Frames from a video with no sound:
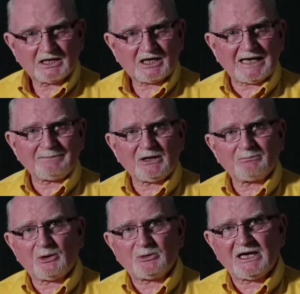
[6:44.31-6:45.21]

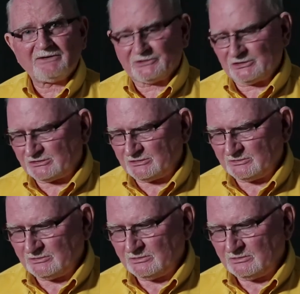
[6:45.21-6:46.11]
Climbing Mount Everest
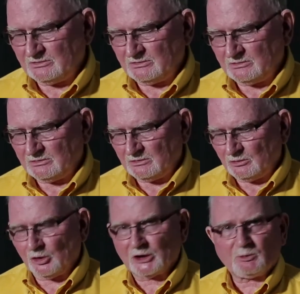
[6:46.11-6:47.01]

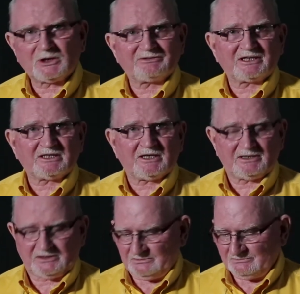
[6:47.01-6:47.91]
or one of a
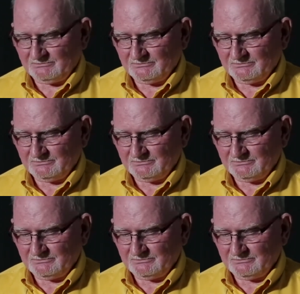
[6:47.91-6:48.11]
kind.